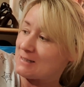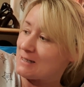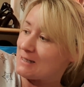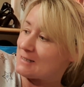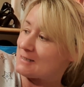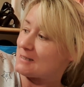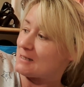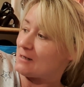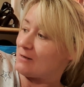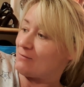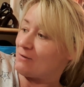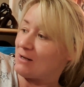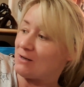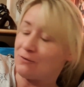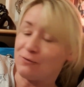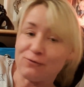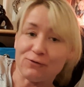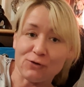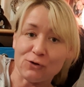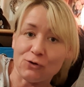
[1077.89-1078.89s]
is that I've had a
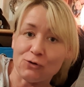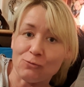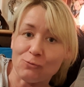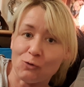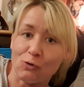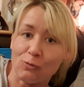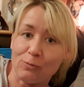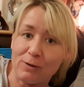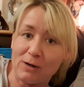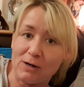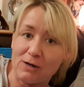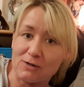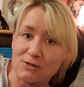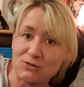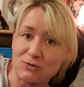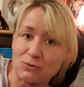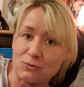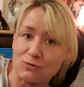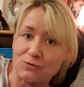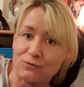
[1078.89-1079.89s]
few more
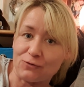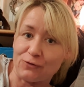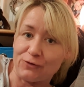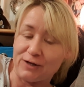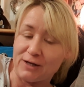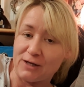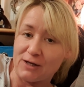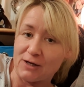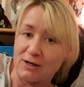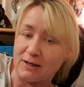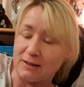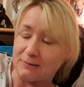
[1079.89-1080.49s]
parcels for the